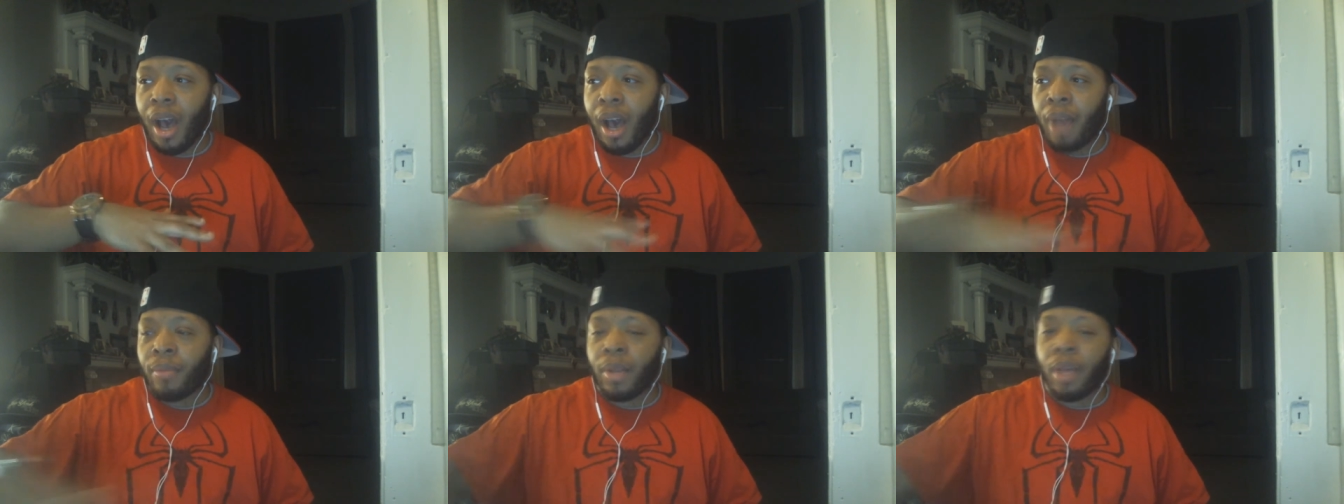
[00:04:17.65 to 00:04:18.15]

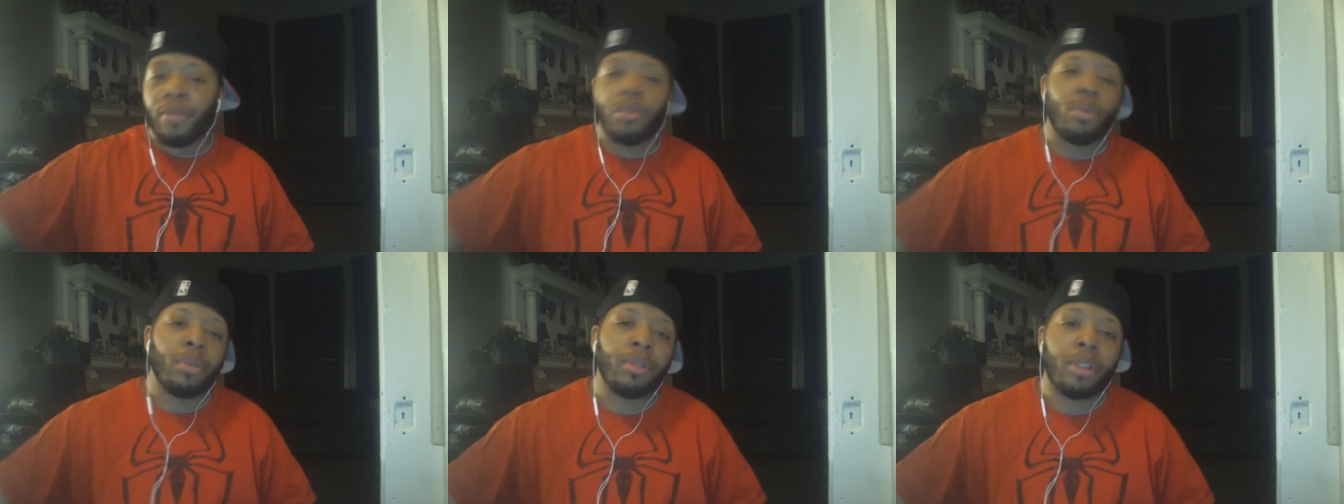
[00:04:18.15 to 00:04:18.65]
I'm loving
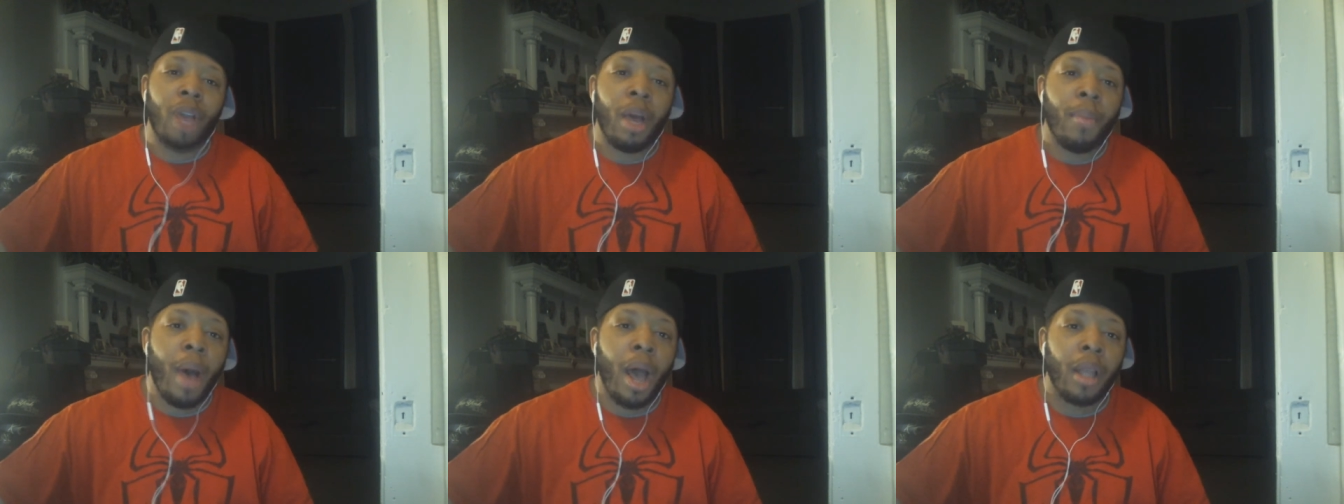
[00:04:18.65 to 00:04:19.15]
what Tom
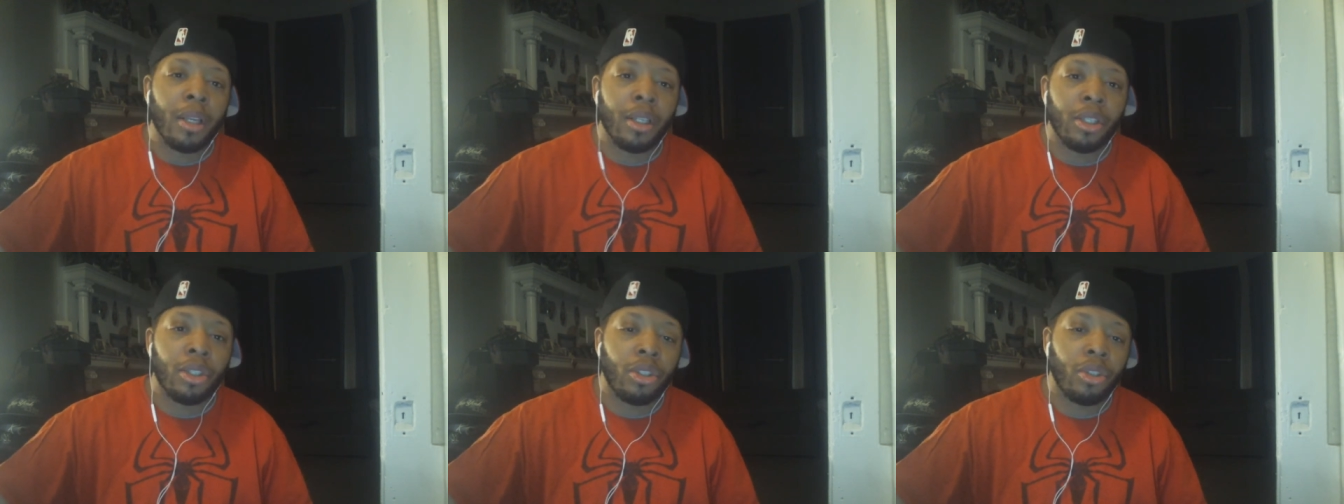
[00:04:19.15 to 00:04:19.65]
Holland
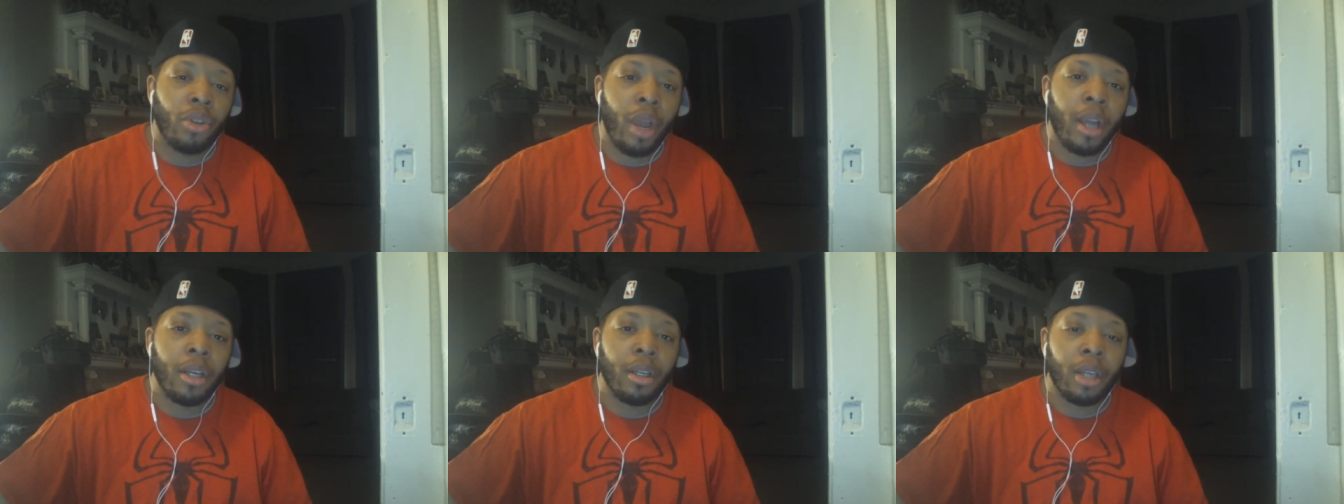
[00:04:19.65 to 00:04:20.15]
is
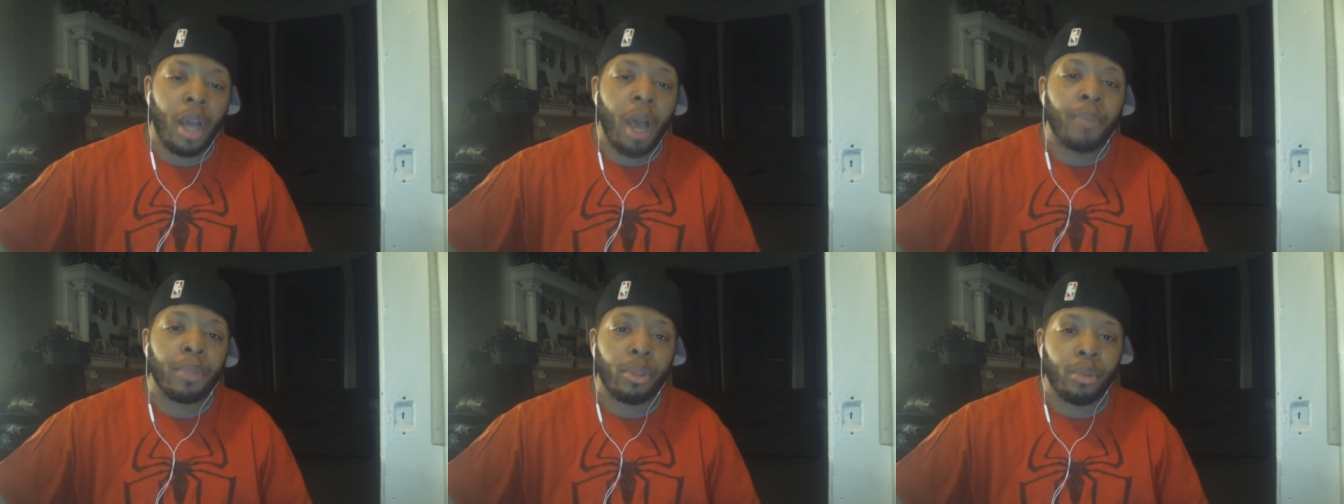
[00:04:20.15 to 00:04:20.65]
trying to
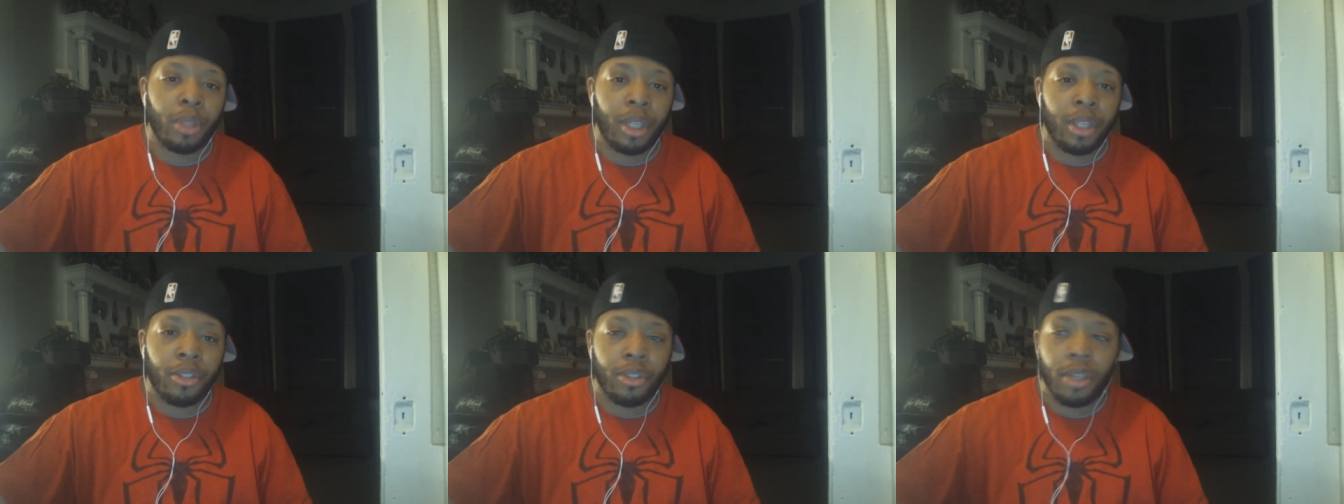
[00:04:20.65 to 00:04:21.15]
accomplish with
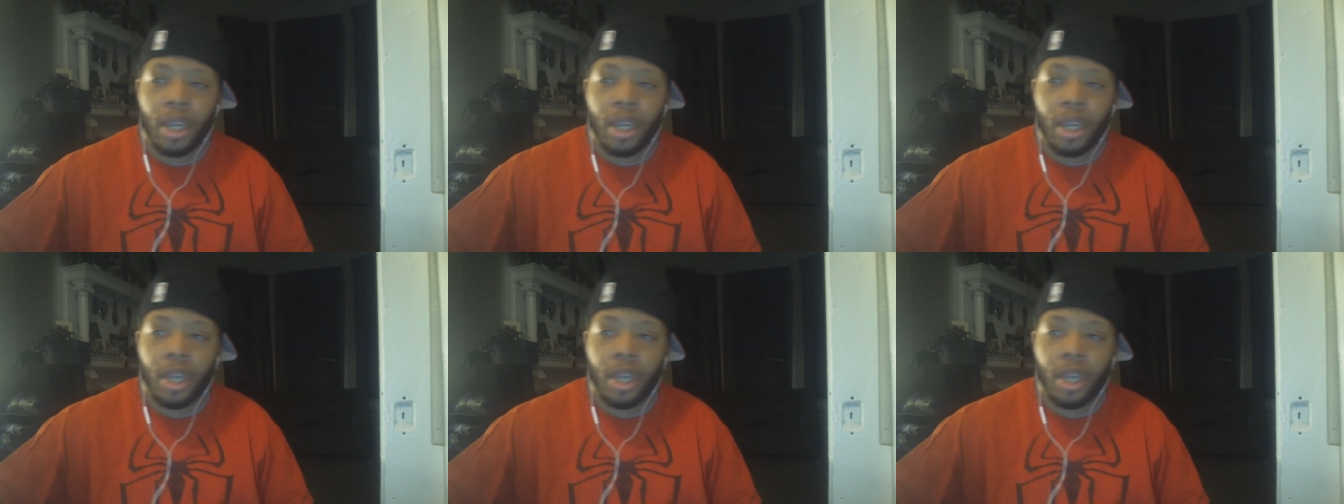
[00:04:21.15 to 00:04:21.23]
this.